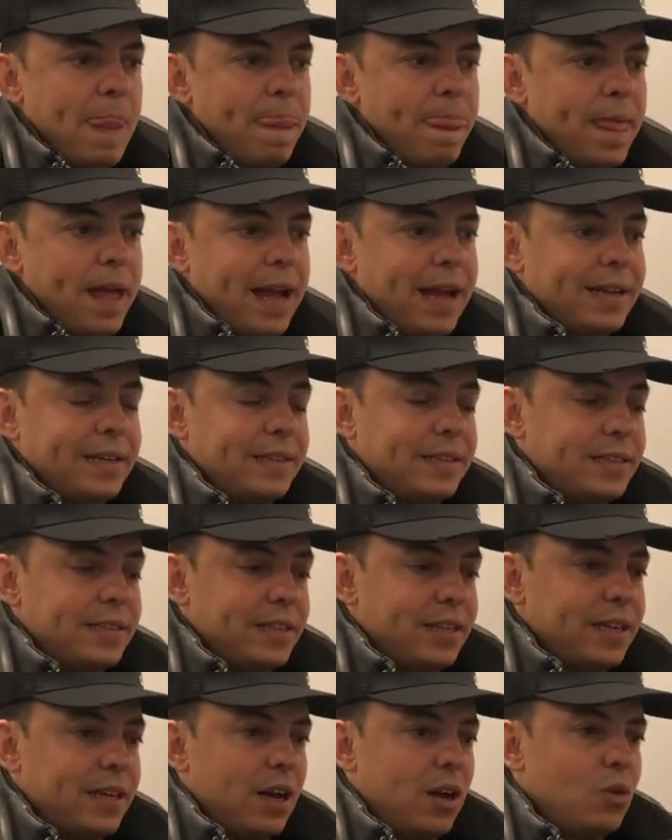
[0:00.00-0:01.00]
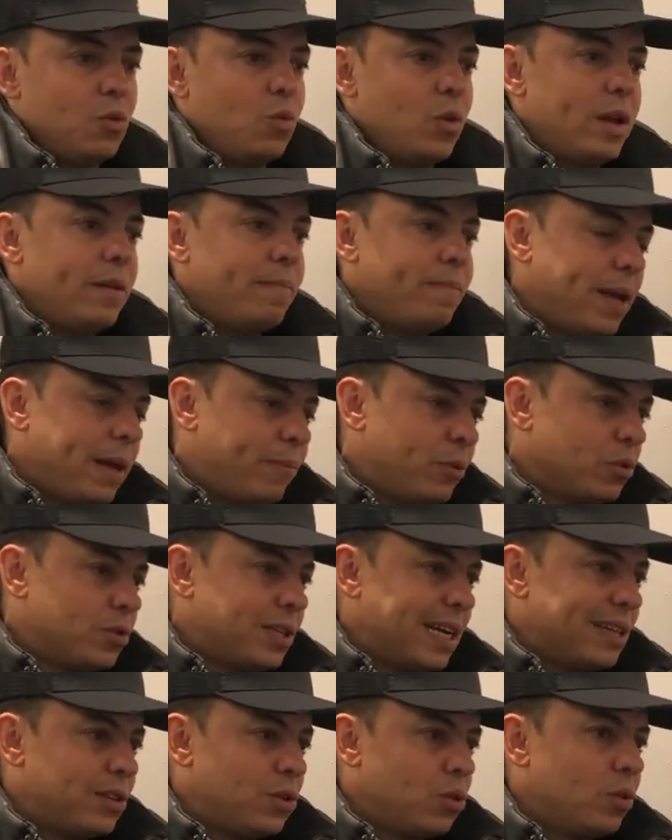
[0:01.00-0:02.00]
And you know, when people
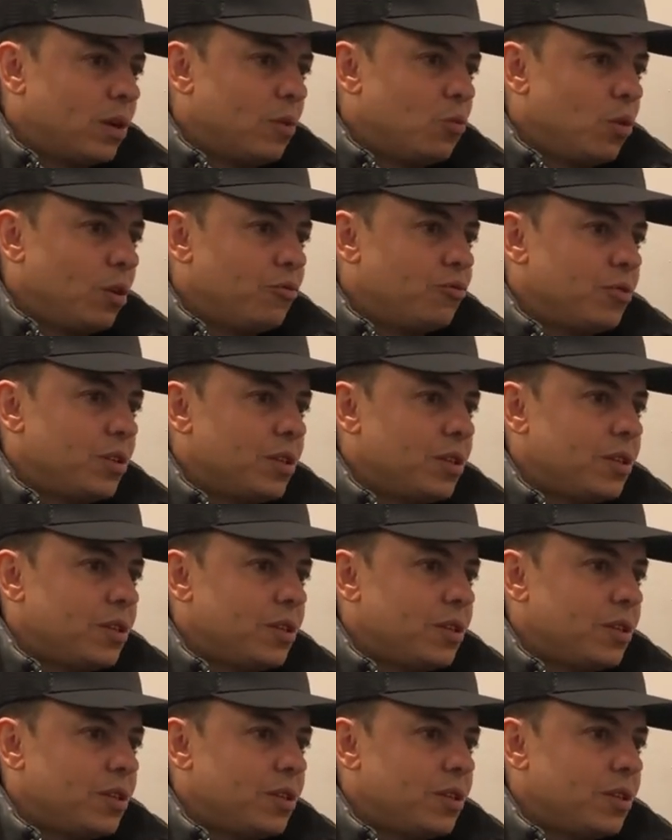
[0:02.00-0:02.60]
say Dorking Wanderers,